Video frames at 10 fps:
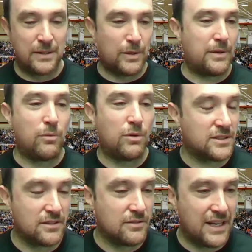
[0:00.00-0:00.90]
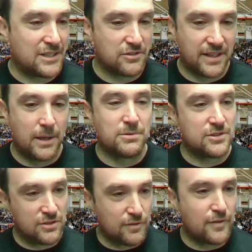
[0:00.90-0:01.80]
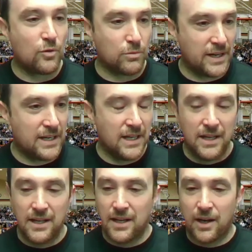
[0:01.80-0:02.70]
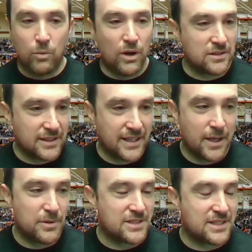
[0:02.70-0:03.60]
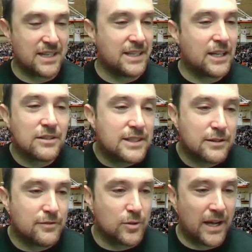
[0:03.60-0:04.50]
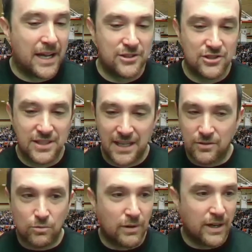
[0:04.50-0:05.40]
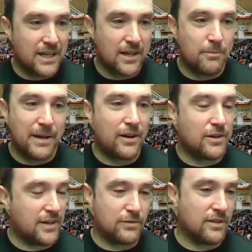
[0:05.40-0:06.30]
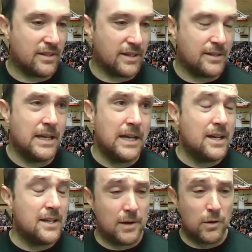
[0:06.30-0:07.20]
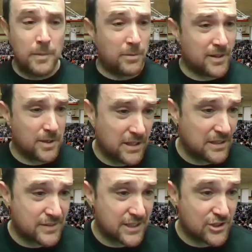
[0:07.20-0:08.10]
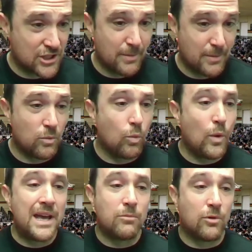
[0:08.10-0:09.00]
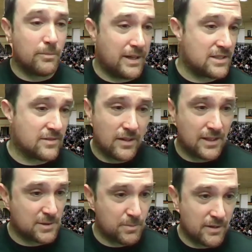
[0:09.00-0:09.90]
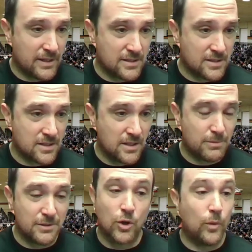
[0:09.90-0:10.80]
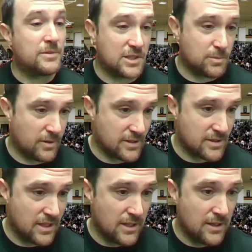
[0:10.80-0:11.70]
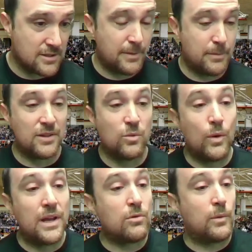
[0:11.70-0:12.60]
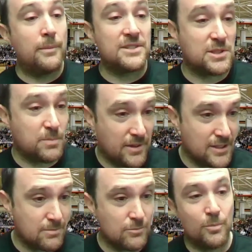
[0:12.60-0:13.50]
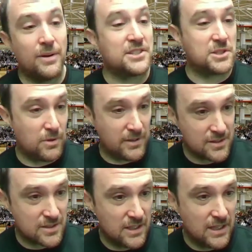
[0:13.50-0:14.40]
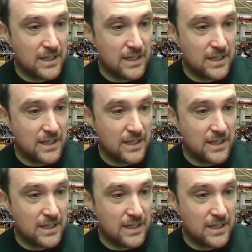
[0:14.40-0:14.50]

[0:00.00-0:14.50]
like when I walked on the Vassar campus, just felt right. I walked on the campus and I nailed the interview. I just had the right amount of everything. And there were people that applied for that job had way more men's experience, but no women's experience. Some people had way more women's experience, no men's experience